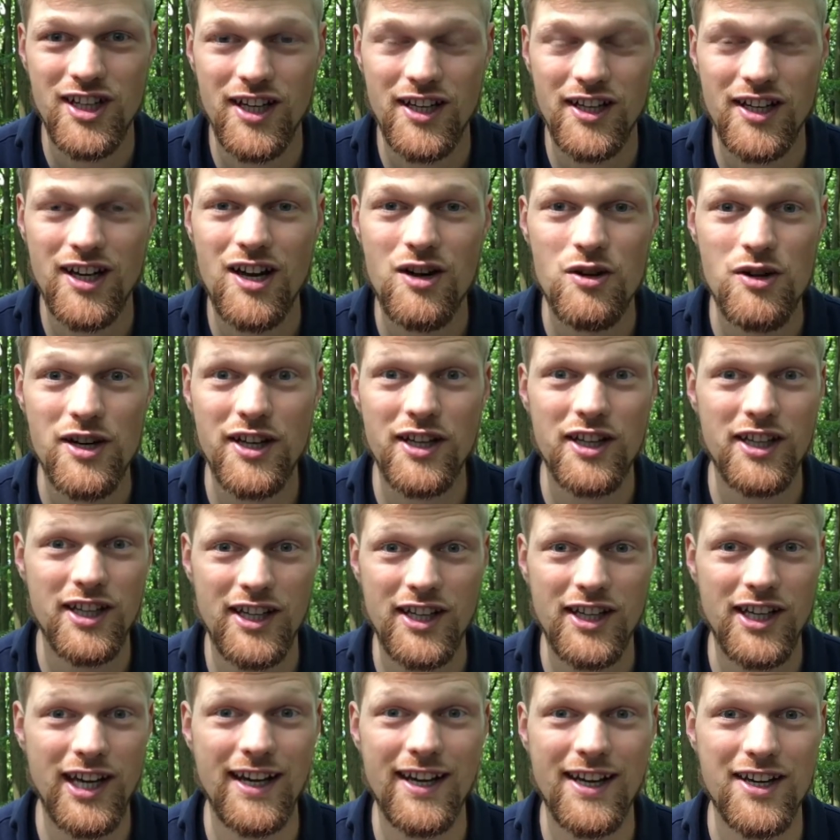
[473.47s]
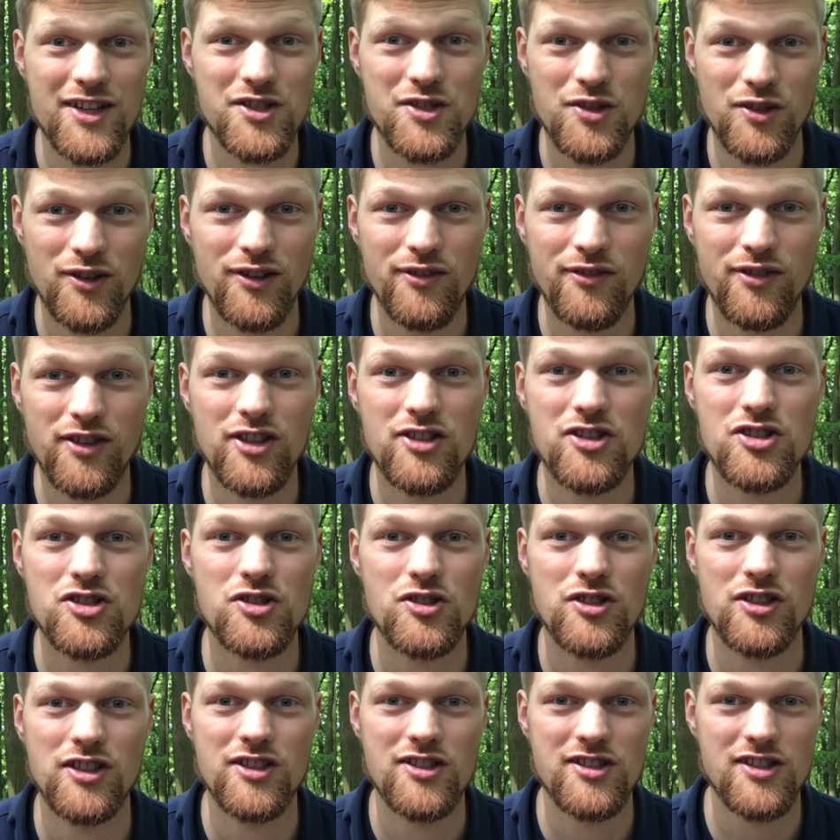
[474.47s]
like, how can I serve these
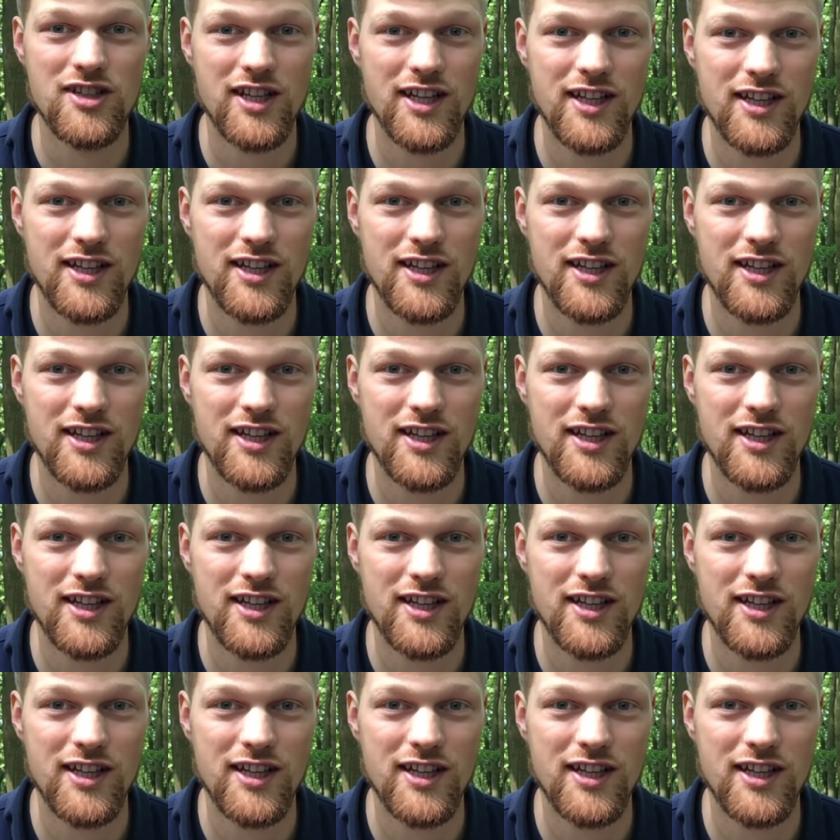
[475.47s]
journalists,